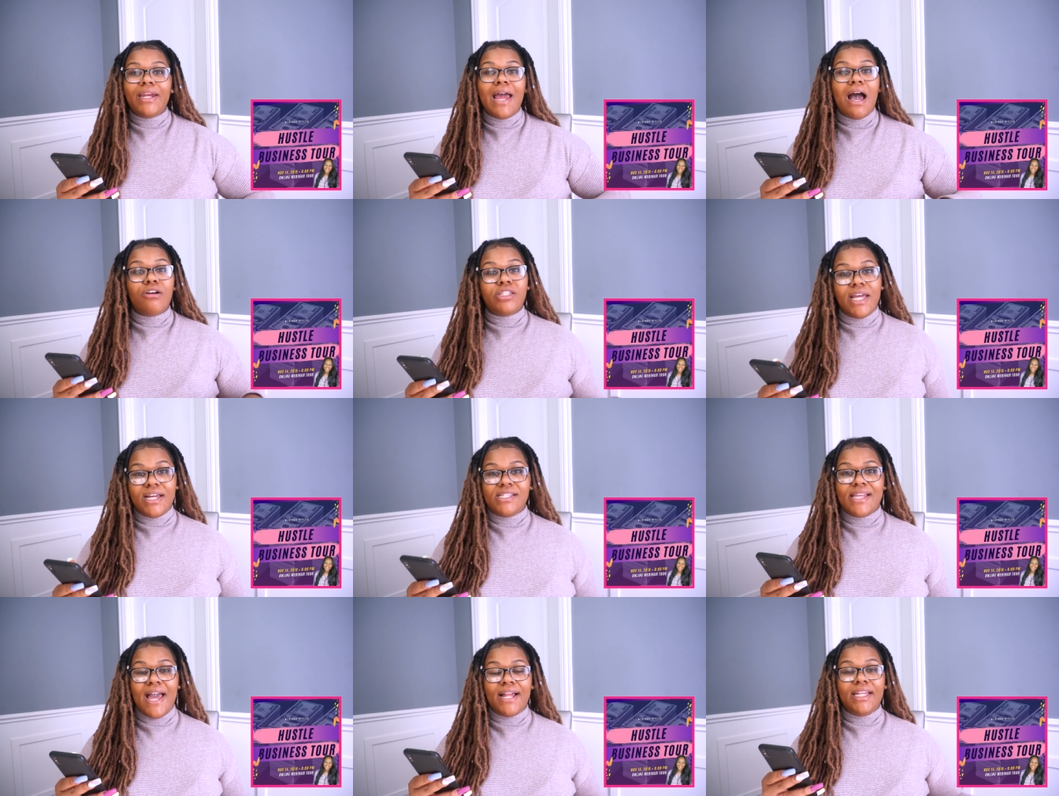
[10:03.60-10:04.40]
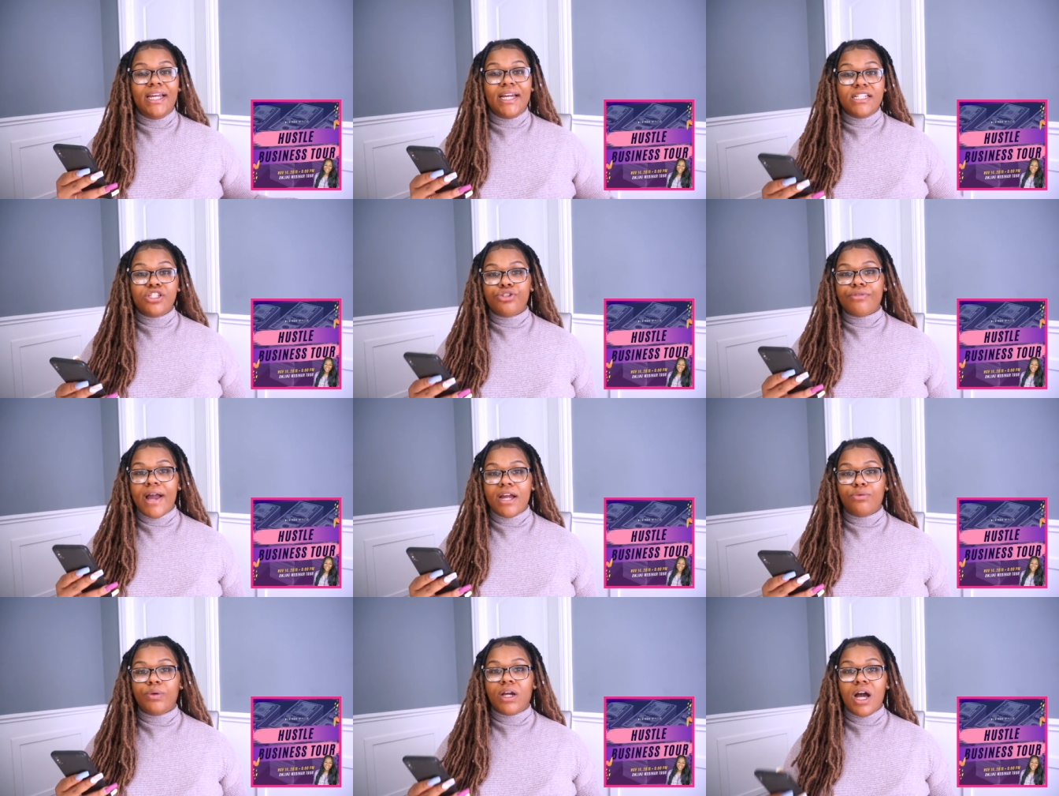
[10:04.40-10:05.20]
and how to exactly
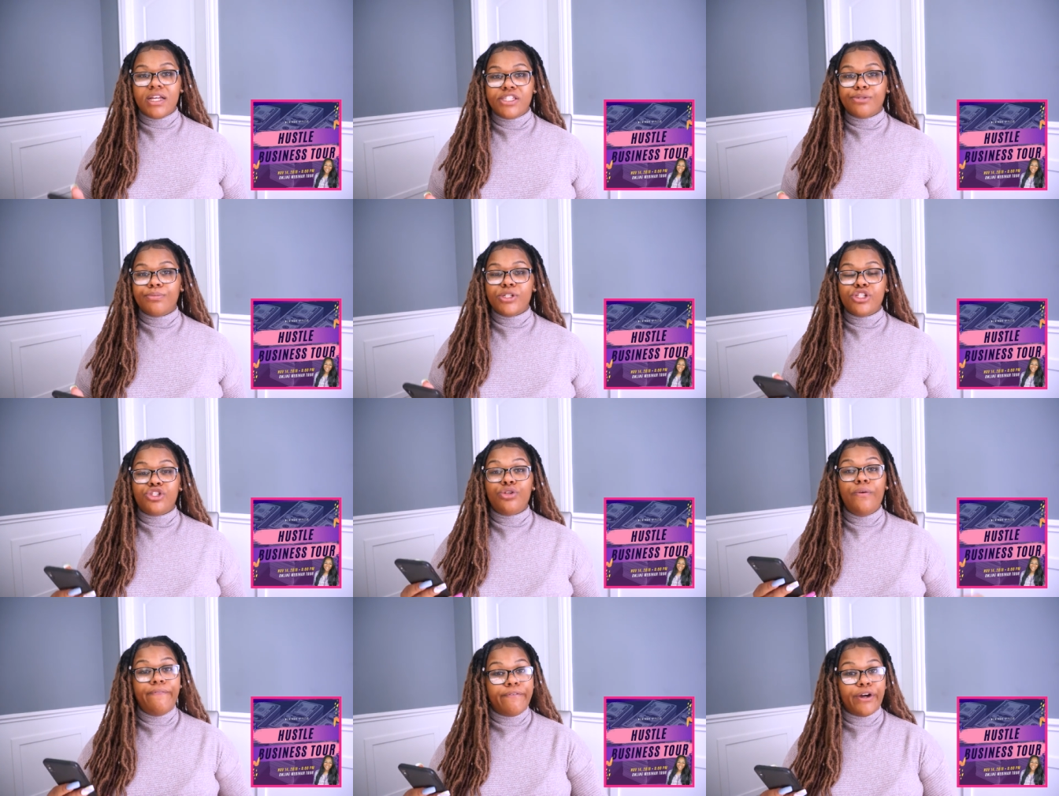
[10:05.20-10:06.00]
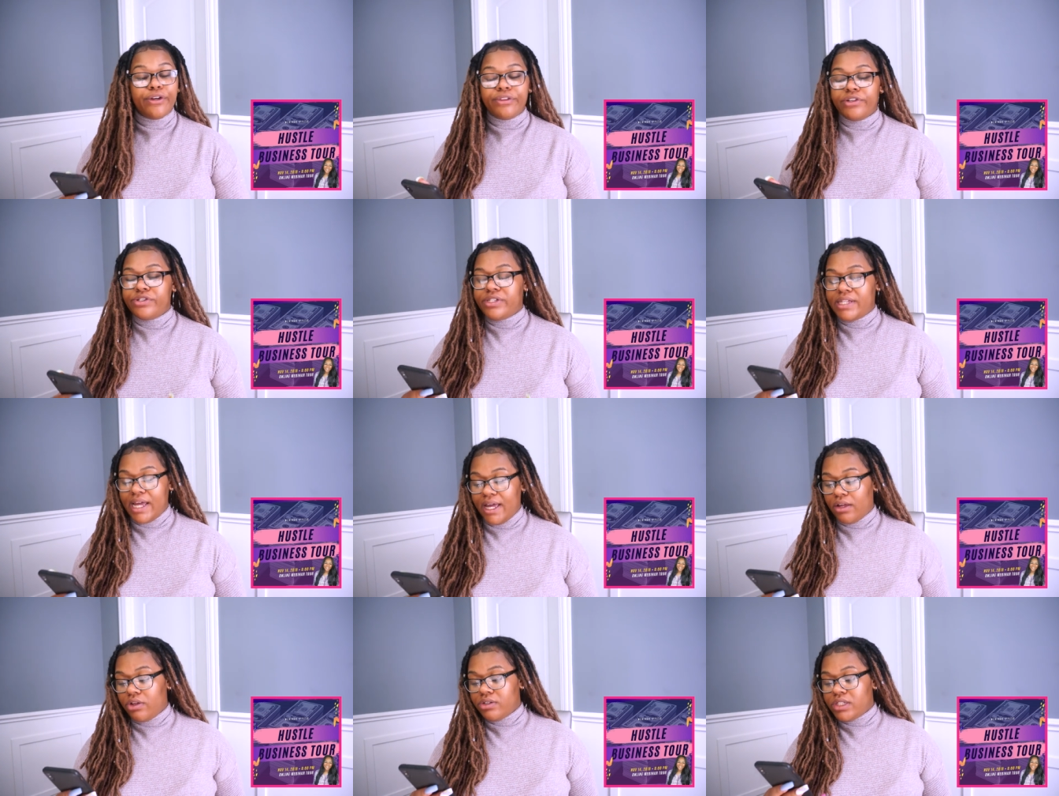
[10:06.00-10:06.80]
interact with customers to further
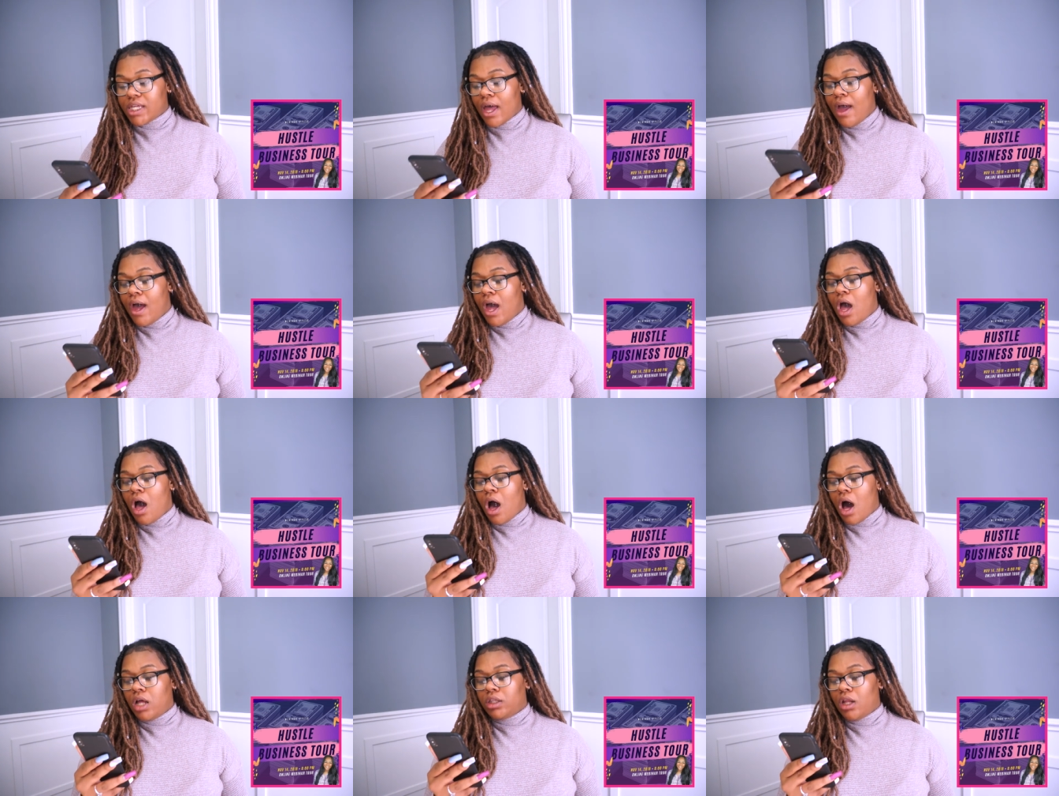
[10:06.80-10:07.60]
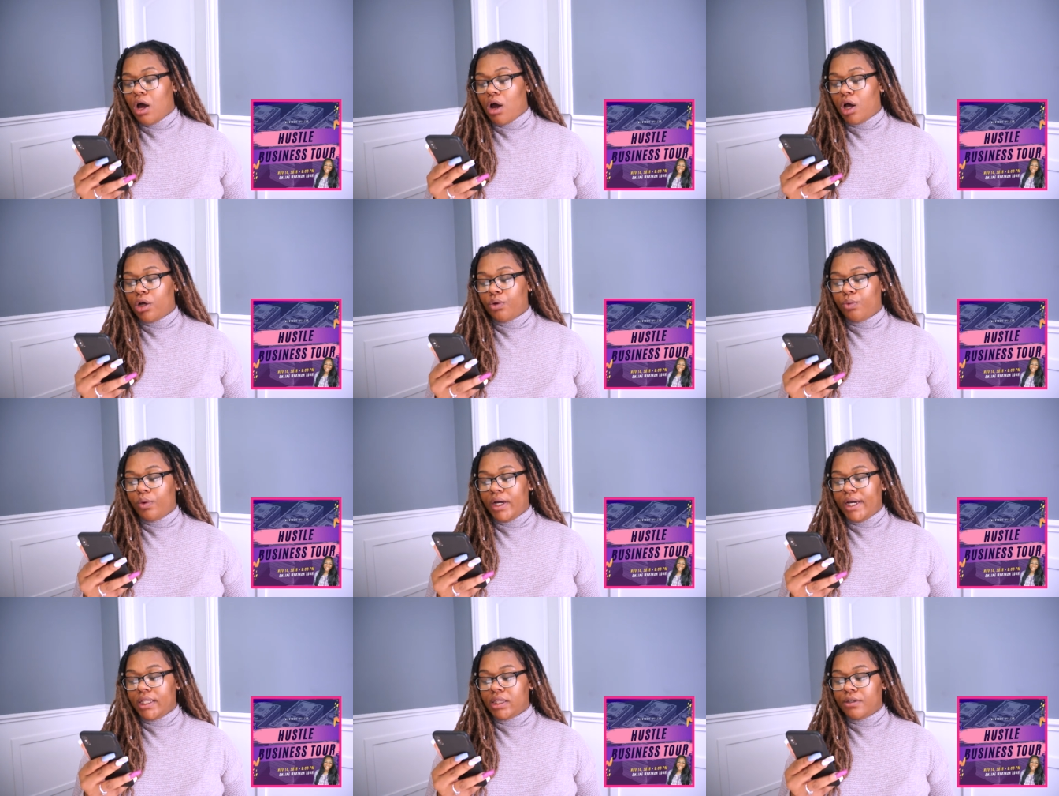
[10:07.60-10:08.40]
sales, along
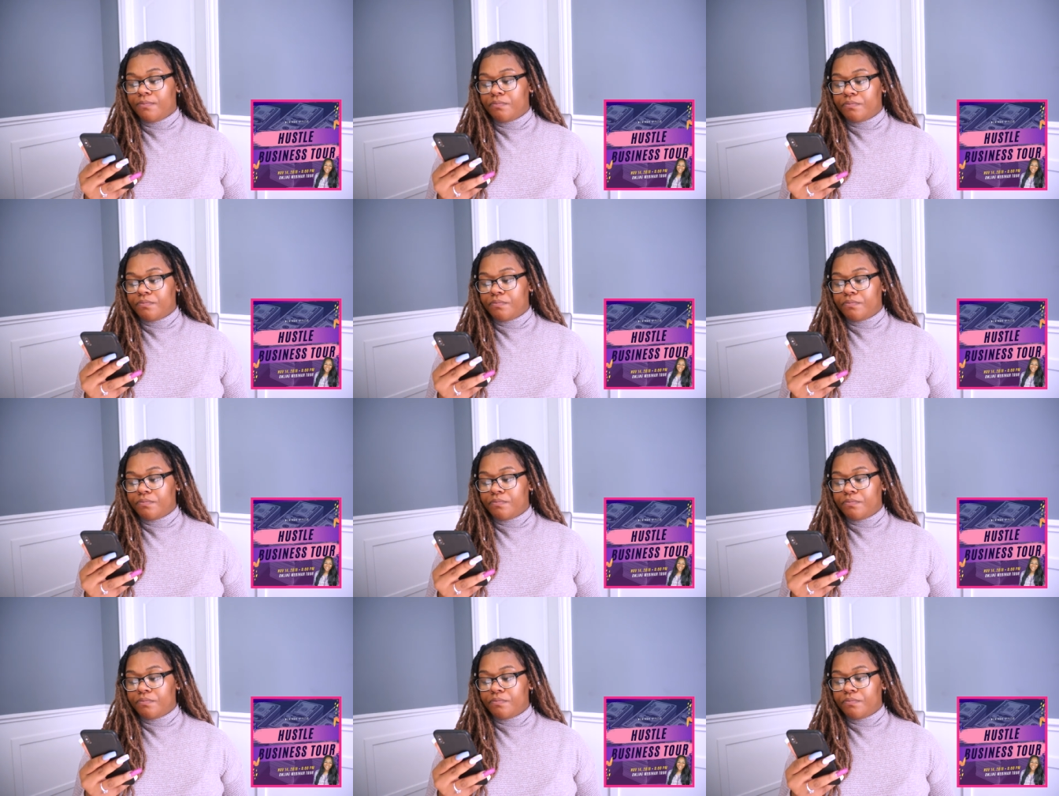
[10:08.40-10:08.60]
with